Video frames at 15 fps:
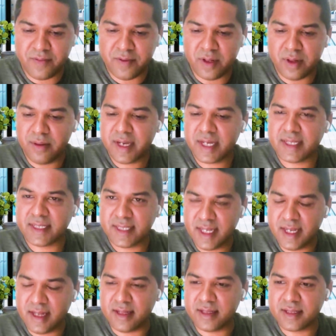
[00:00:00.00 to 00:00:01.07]
if you look at
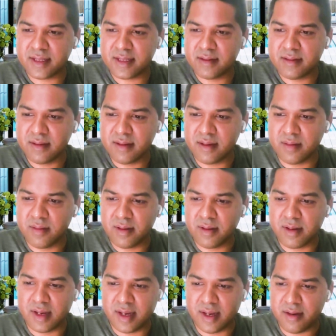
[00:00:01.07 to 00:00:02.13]
sales,
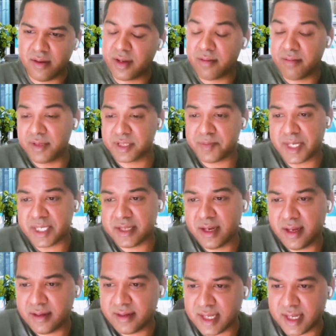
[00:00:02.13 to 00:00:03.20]
uh, or
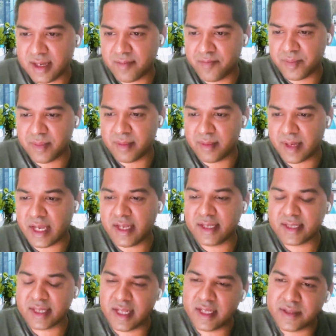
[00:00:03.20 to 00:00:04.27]
especially say any
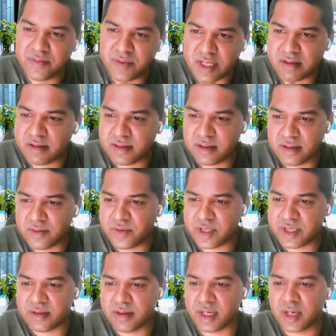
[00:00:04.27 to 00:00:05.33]
sales which
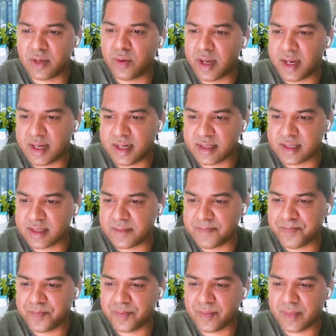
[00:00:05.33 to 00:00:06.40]
which requires
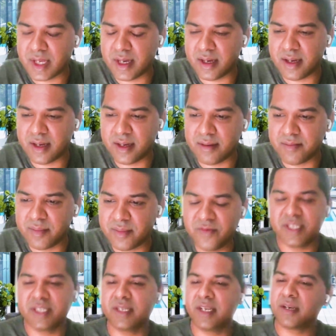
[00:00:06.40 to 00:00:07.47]
uh,
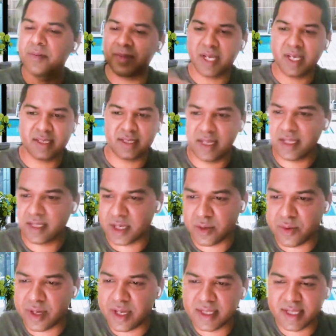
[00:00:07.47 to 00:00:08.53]
which is enterprise sales
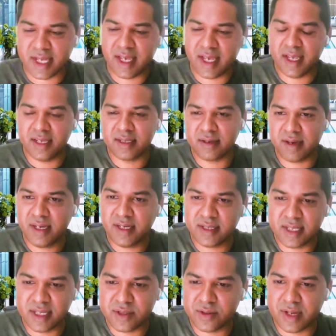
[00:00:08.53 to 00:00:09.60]
requires AEs,
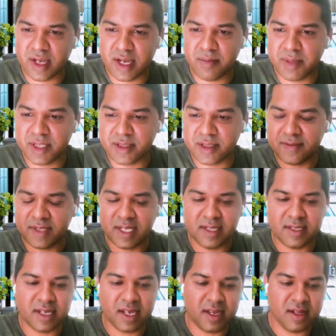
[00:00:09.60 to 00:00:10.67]
right? Six to nine months of mm-hmm.
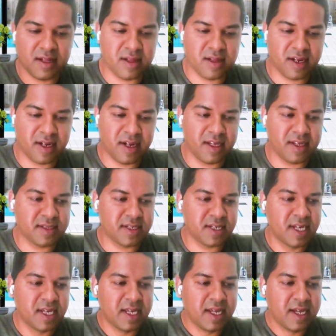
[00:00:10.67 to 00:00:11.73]
sales cycle at least. Yep.
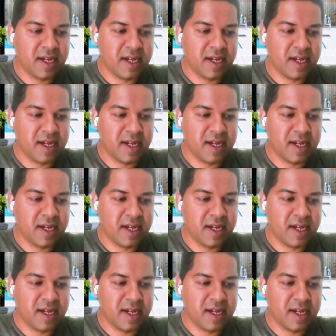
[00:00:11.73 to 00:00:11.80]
